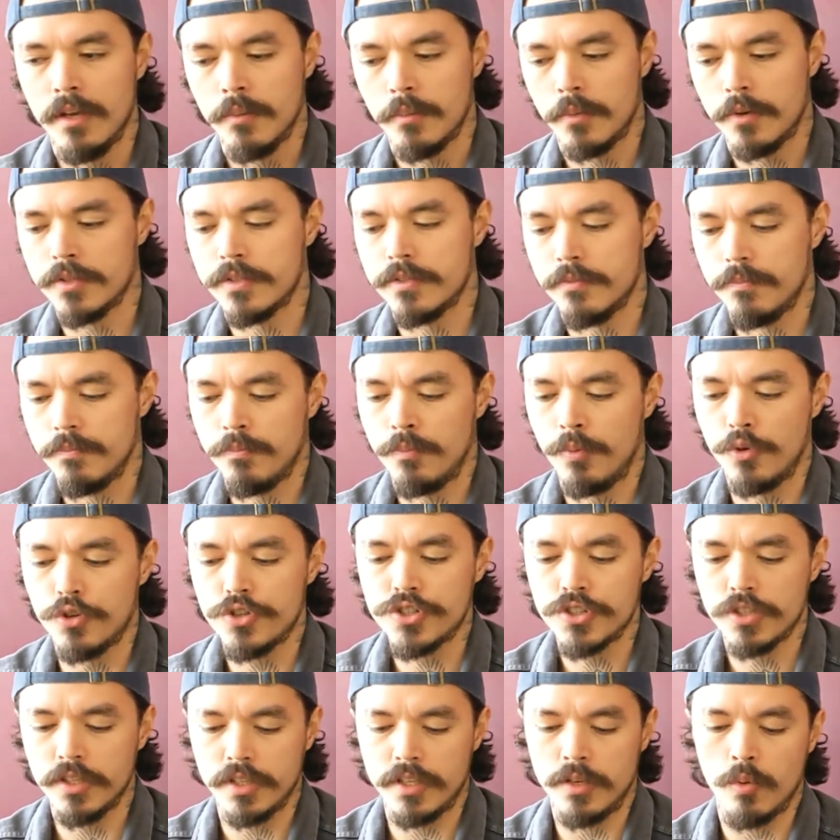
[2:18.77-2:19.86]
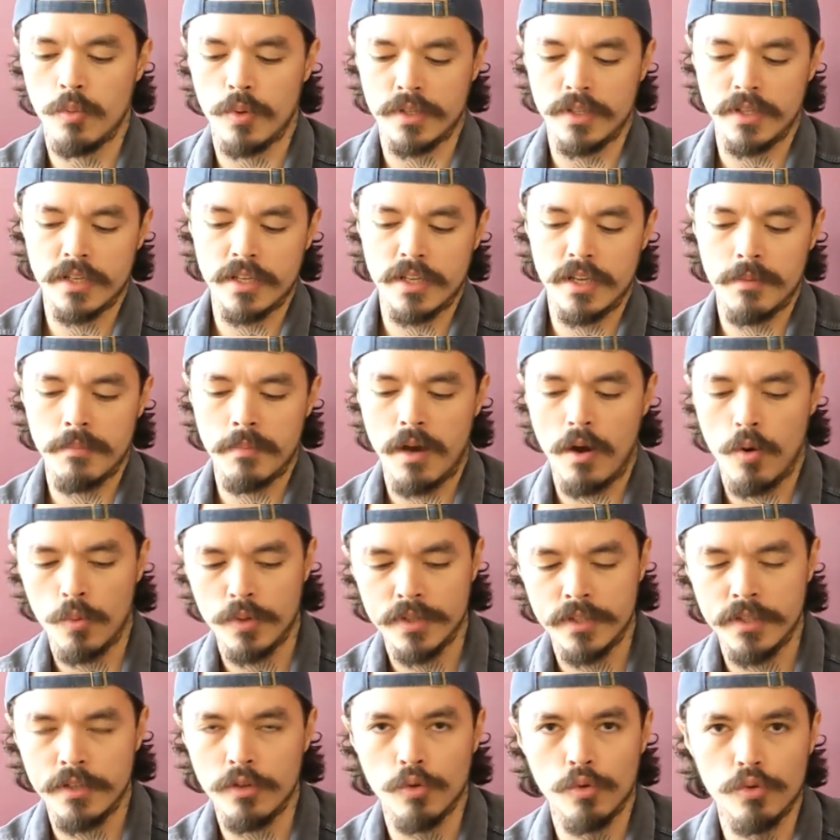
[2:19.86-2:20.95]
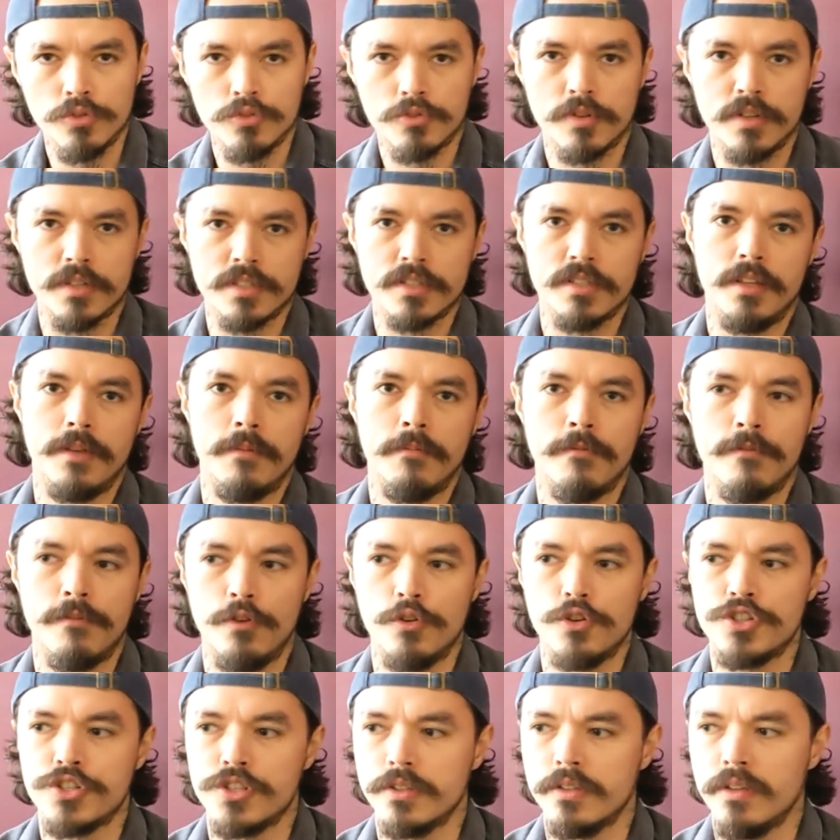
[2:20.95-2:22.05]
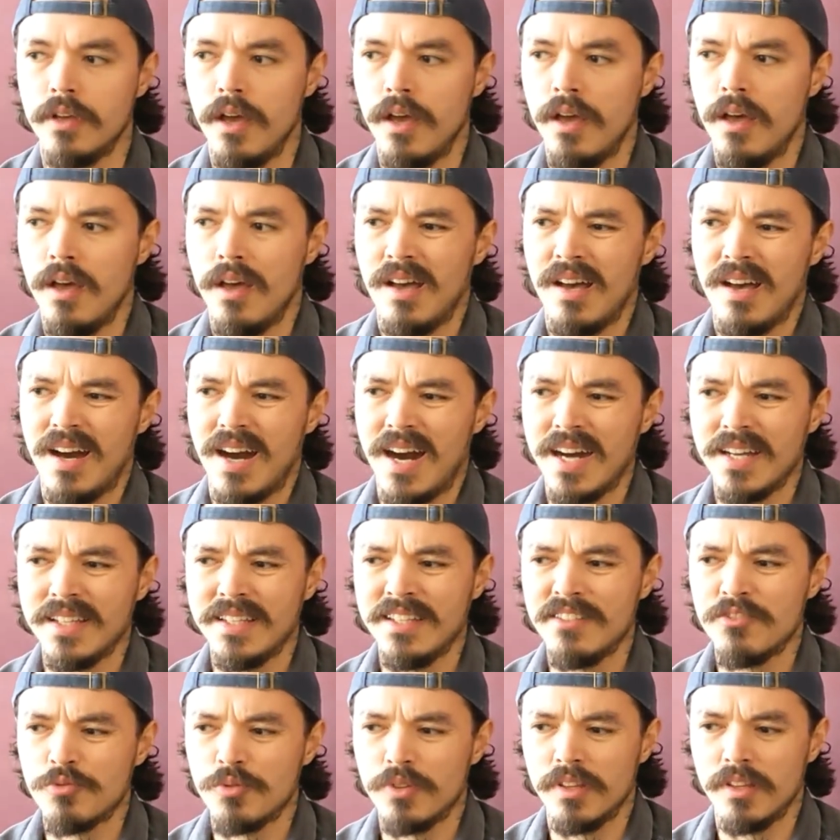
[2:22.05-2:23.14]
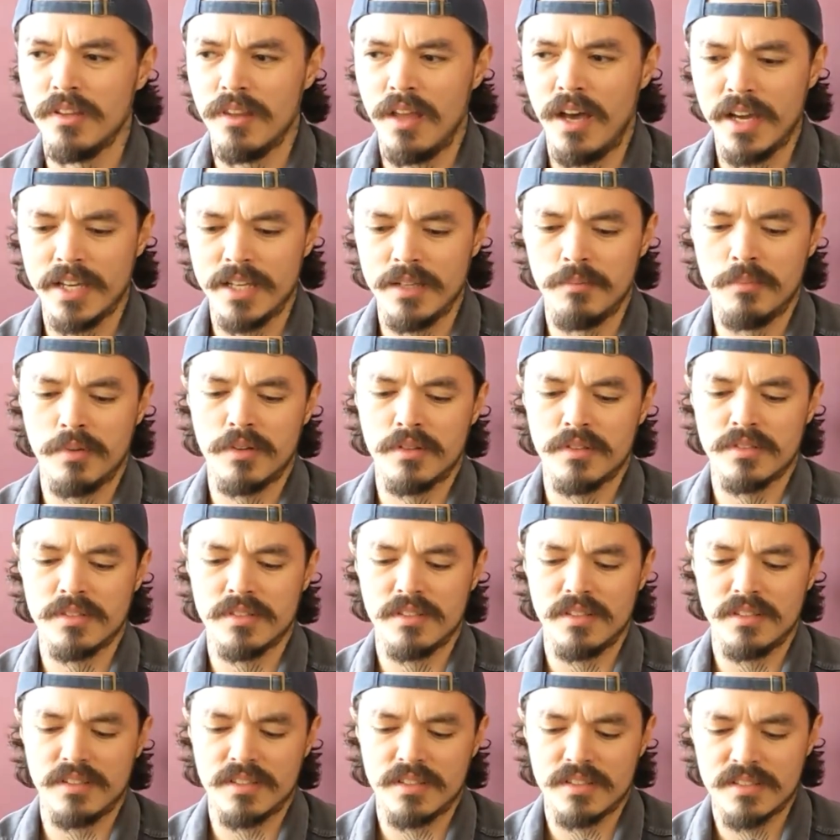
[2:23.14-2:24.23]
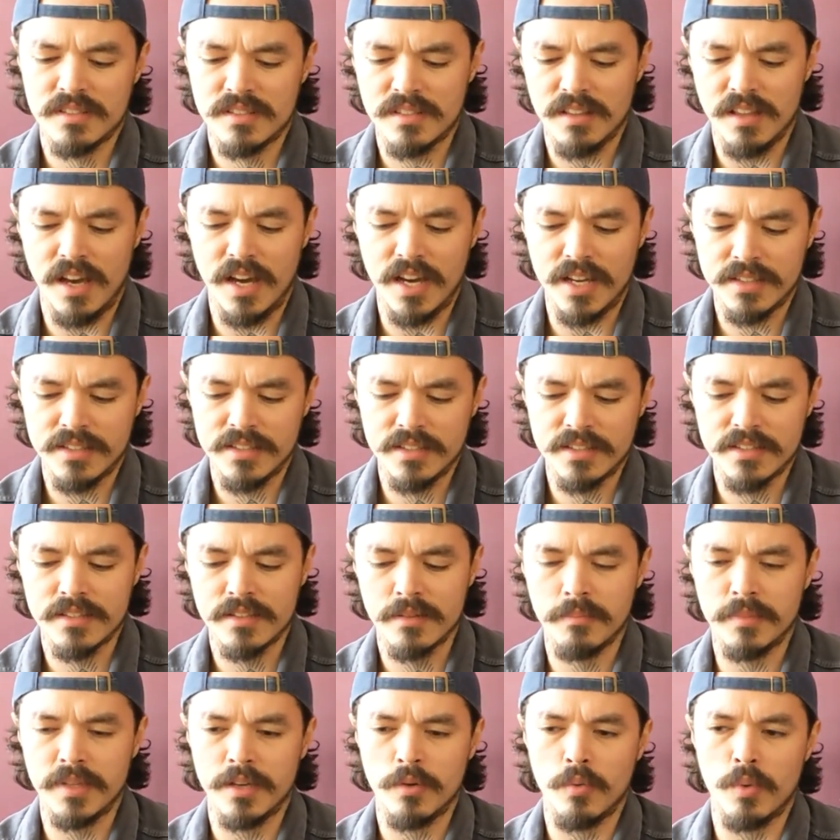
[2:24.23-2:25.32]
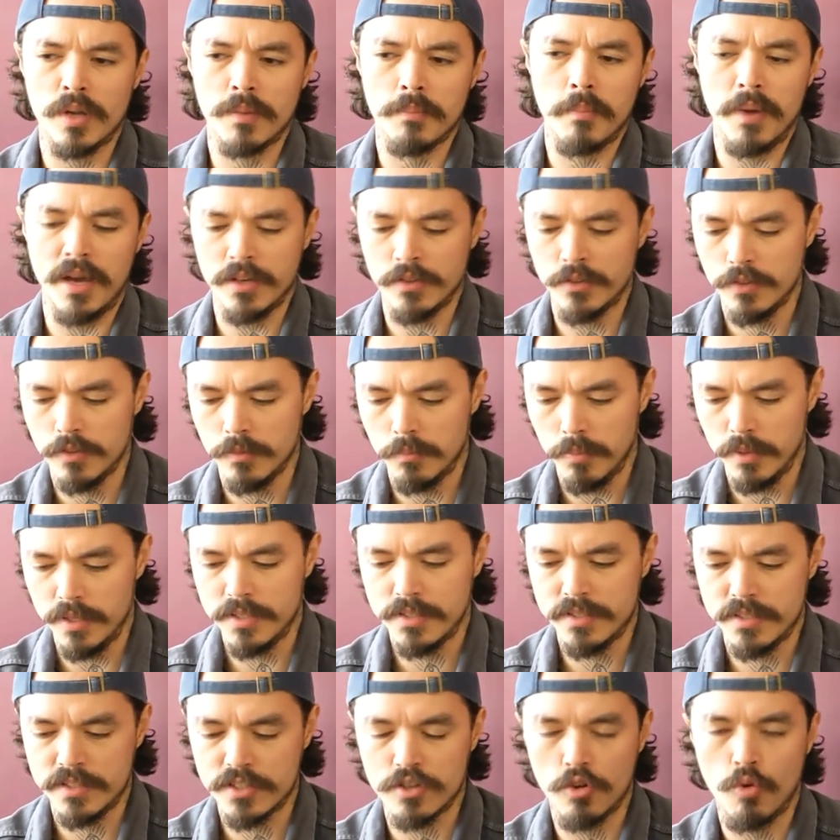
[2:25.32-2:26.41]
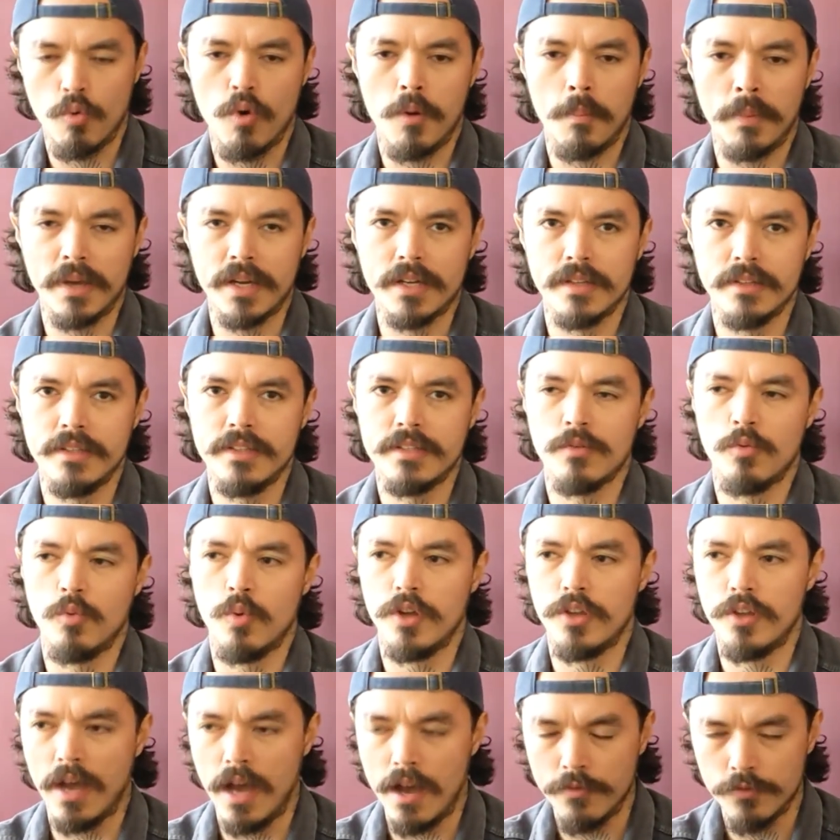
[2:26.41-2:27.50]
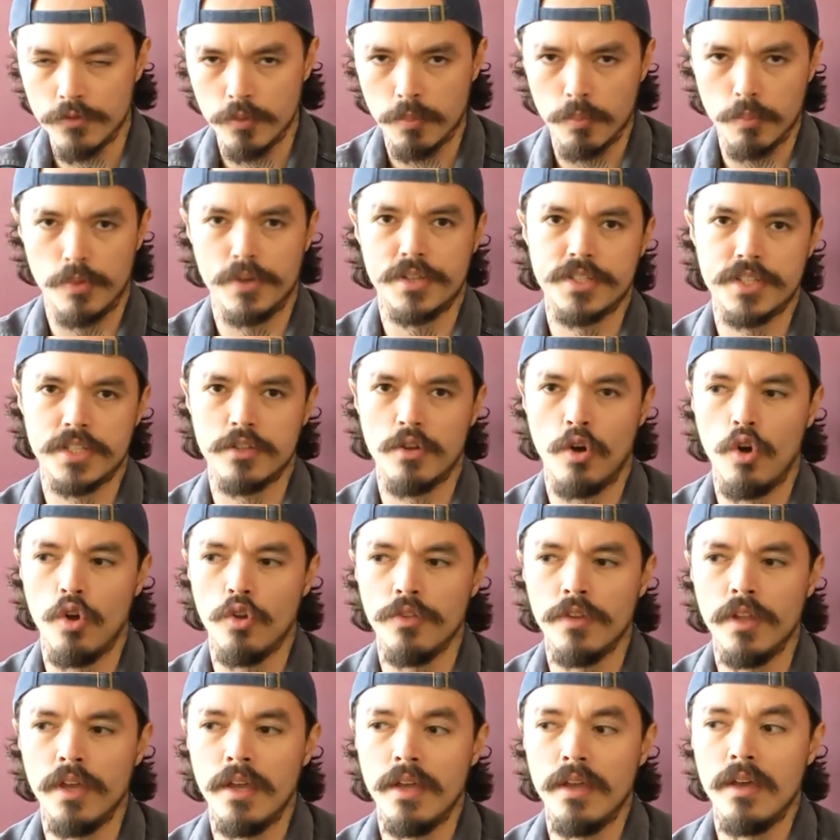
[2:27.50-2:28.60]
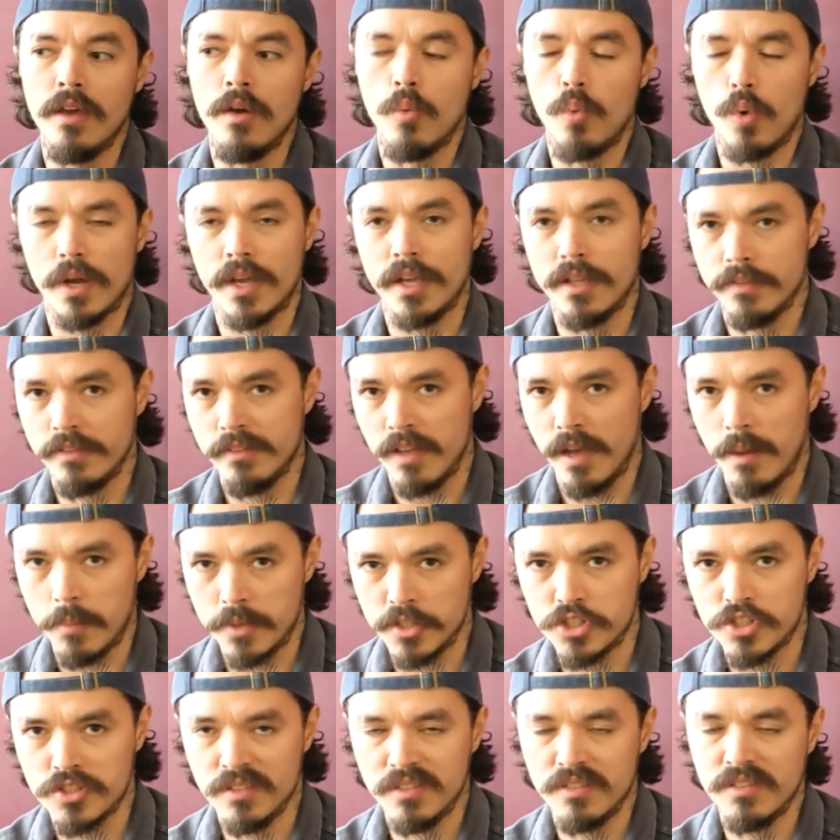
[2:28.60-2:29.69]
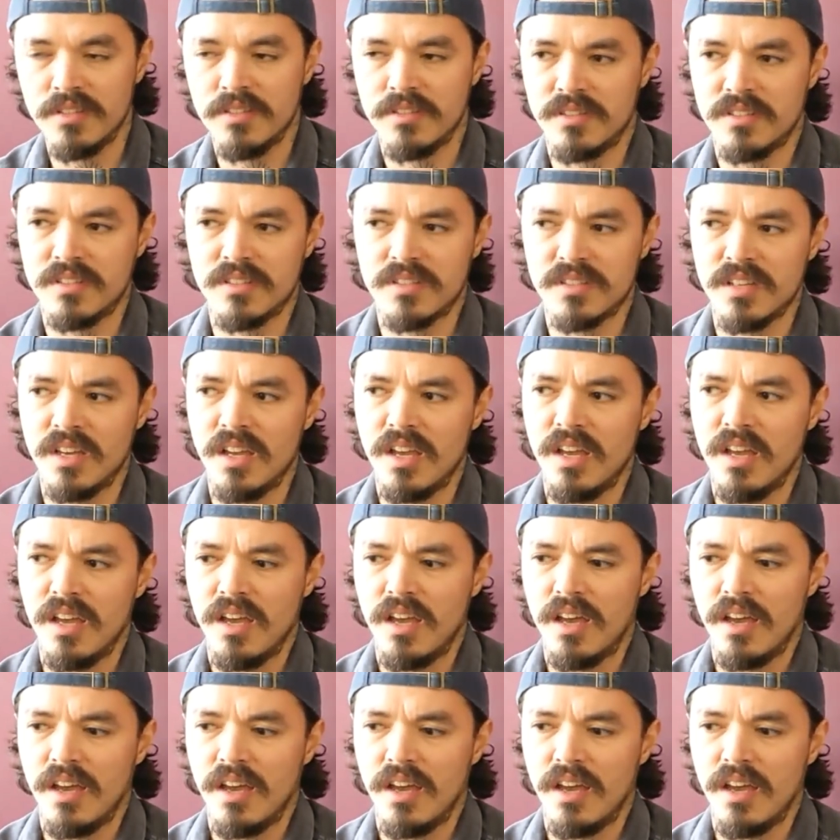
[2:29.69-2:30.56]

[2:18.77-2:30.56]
Because personally, when they came out with the ultra slim version, I didn't really like it because the slide system, they went back to the PlayStation 1 mechanism where you have to press it on, what can damage the discs.